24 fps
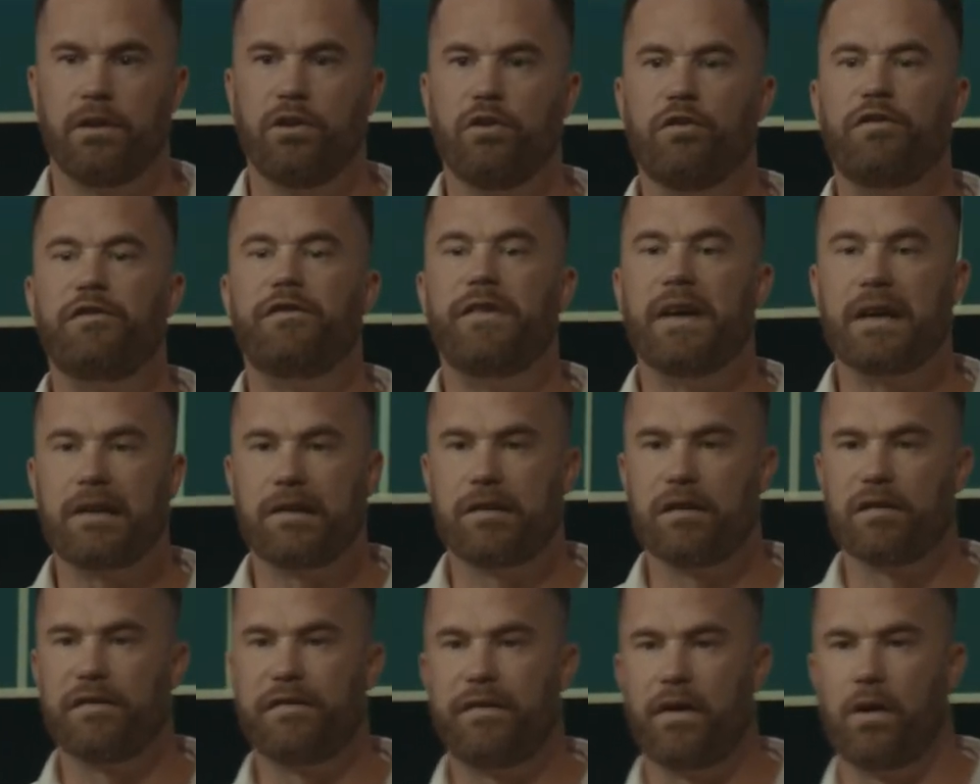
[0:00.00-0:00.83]
You
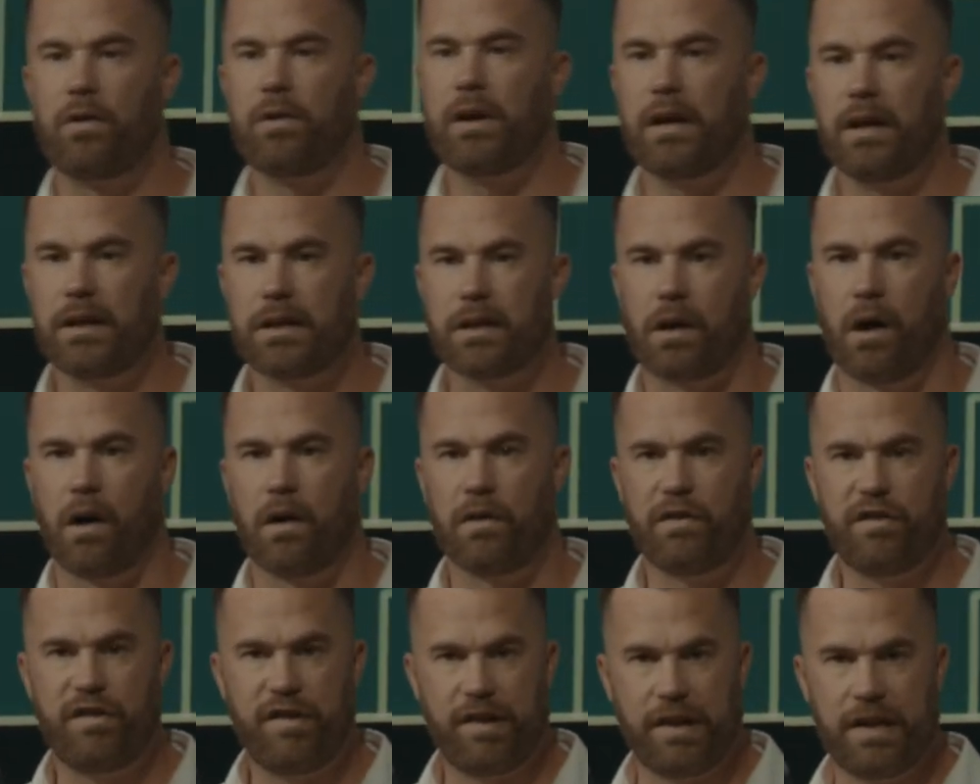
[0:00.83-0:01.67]
fix your focus
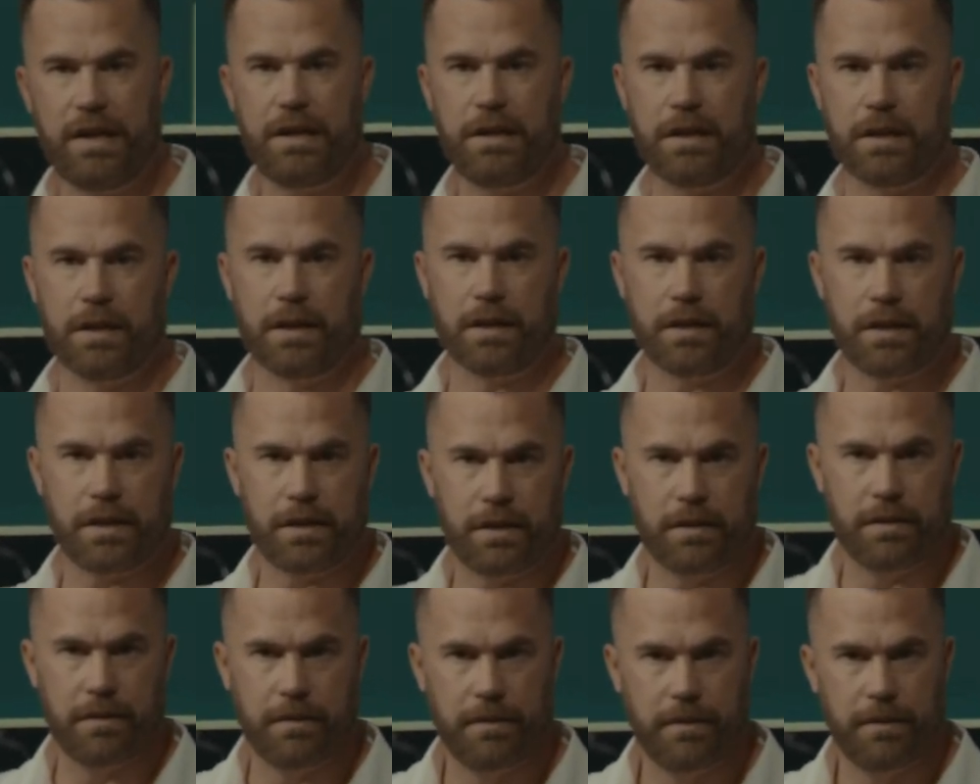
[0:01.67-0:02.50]
on
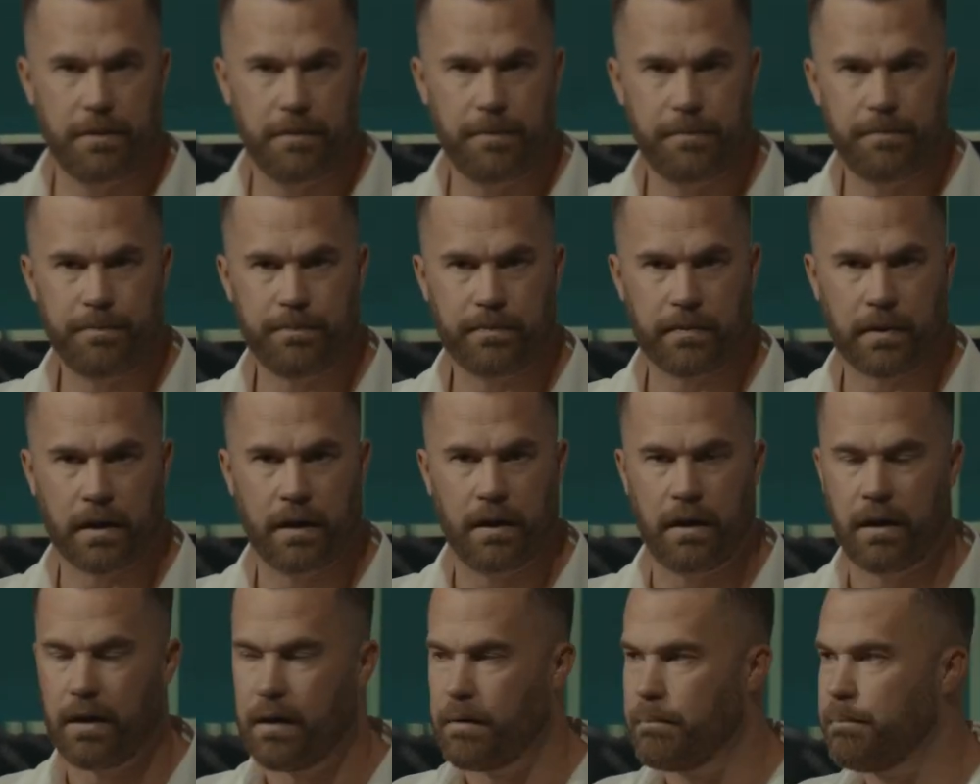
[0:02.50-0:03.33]
Jesus
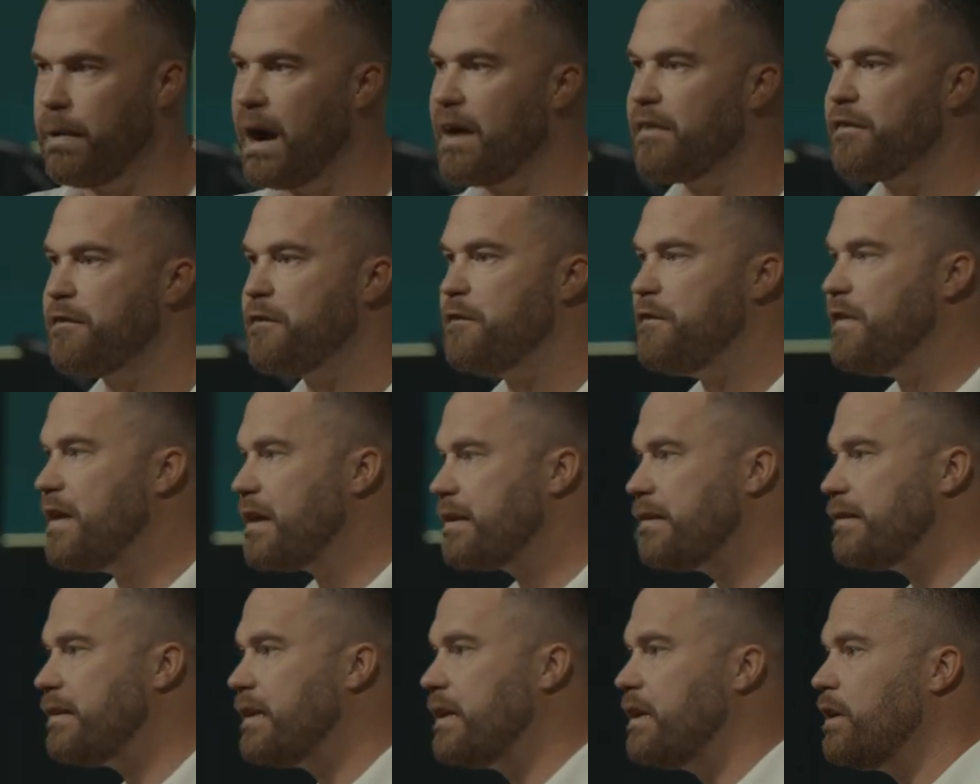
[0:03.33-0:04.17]
by
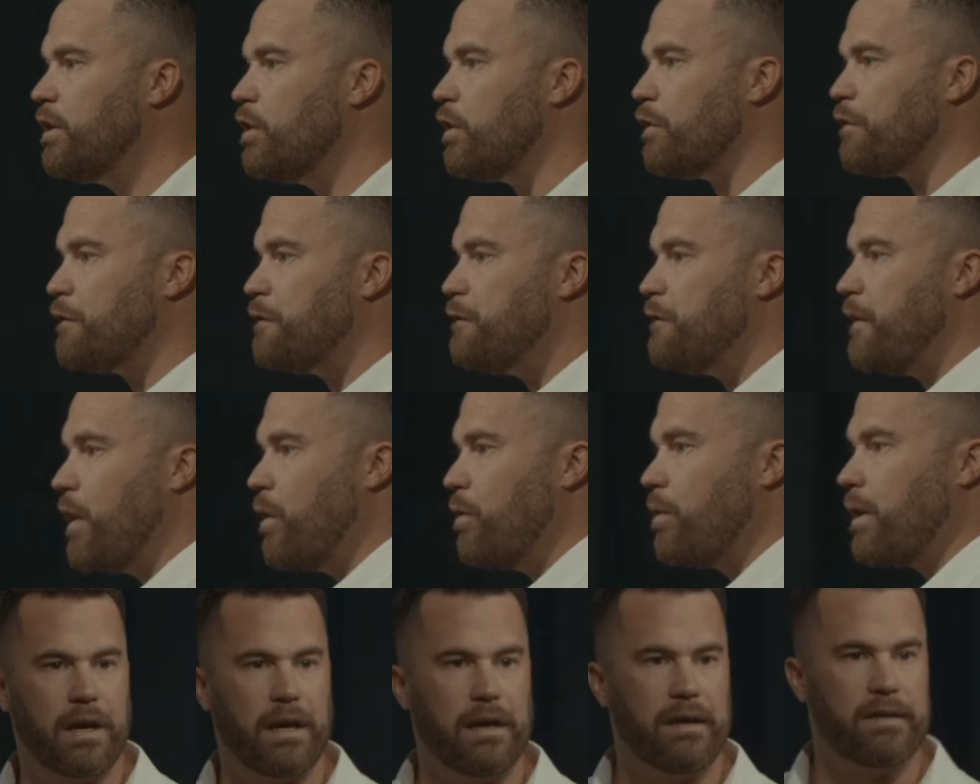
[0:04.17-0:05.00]
fixing your
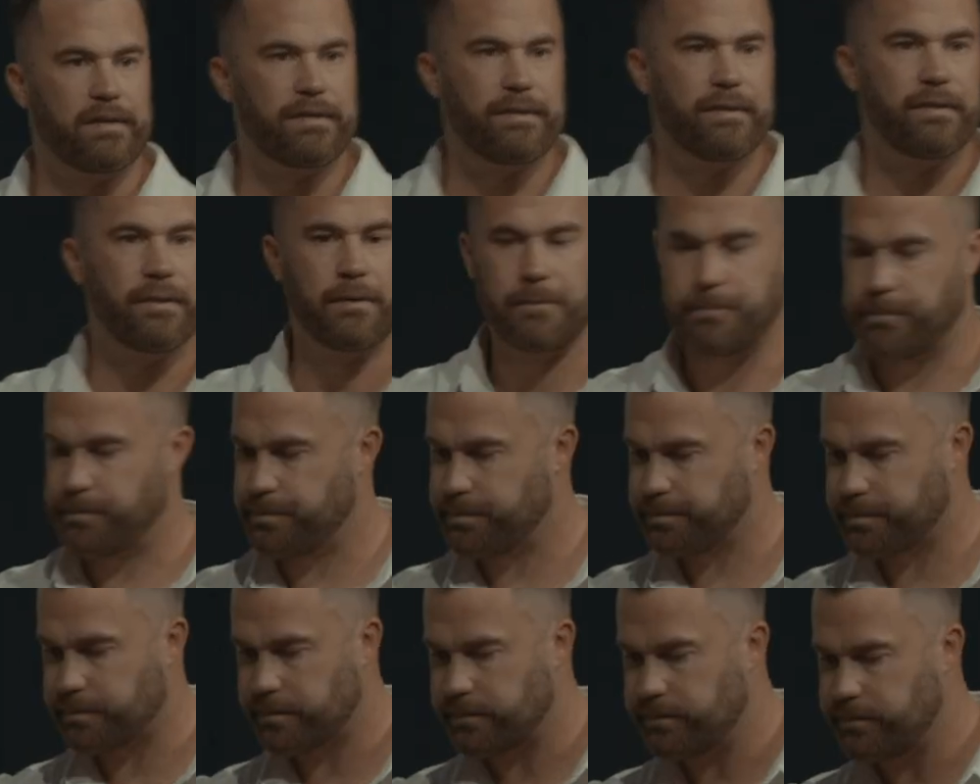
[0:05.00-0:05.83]
focus
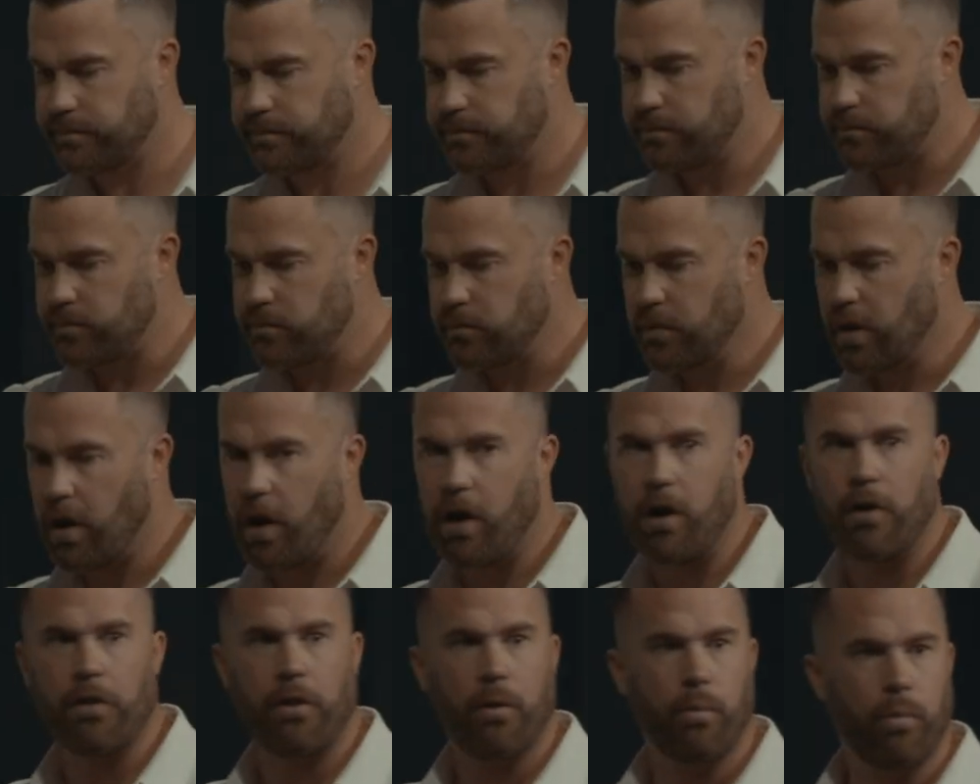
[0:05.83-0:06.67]

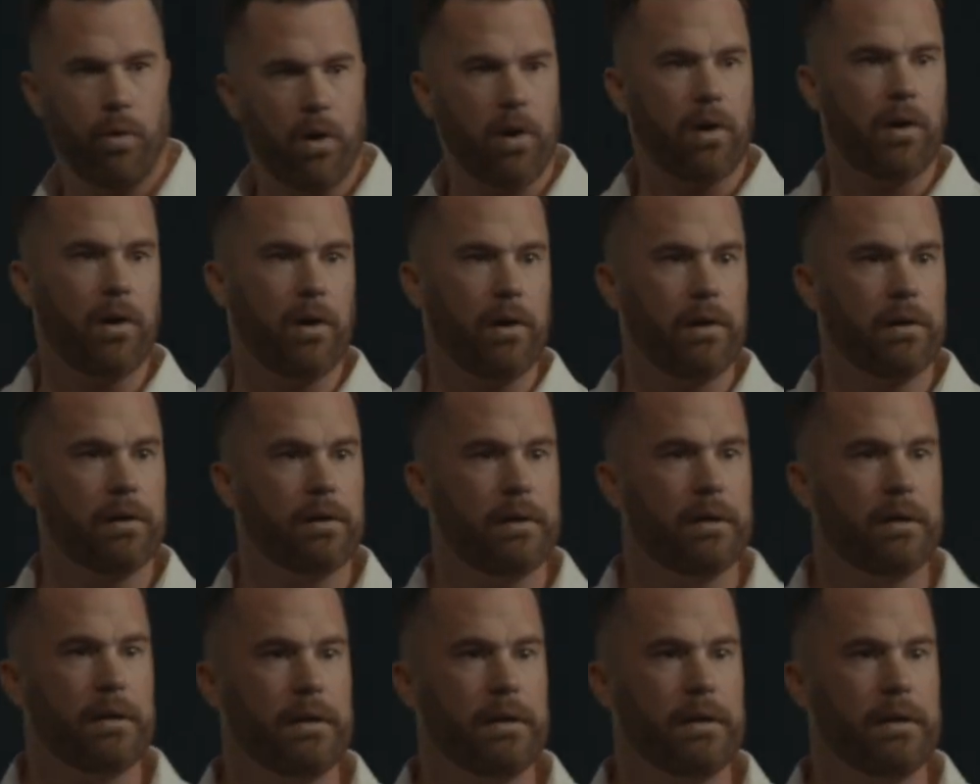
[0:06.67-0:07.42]
on the word.